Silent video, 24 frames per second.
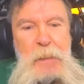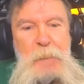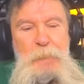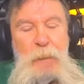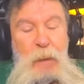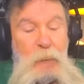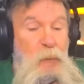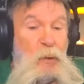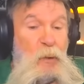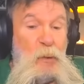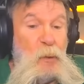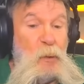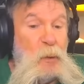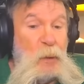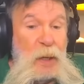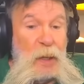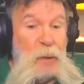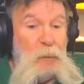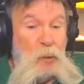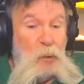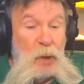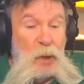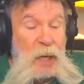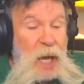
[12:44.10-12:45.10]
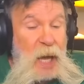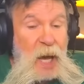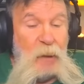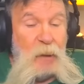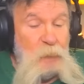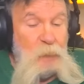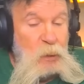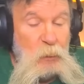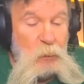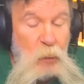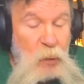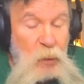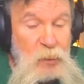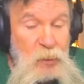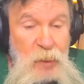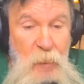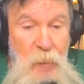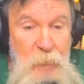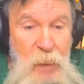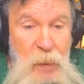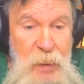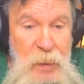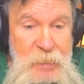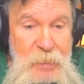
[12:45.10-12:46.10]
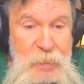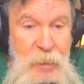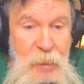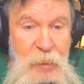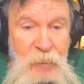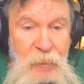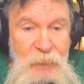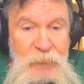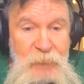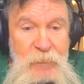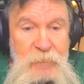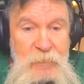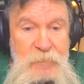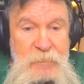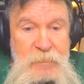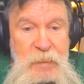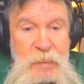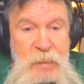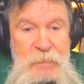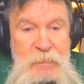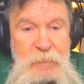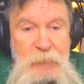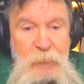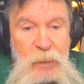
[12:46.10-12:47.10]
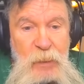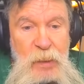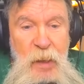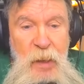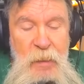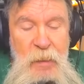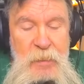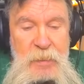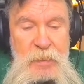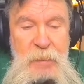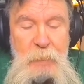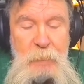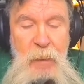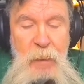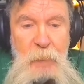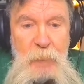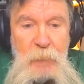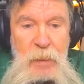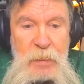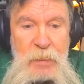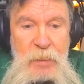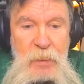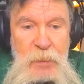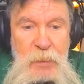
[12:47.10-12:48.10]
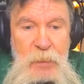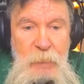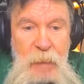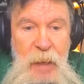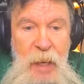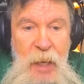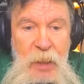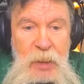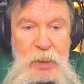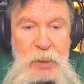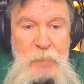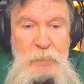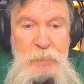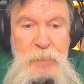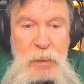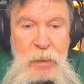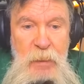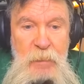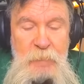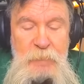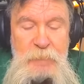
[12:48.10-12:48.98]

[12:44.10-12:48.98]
but we went, went out and we worked our butts off and we got some of them into the match, but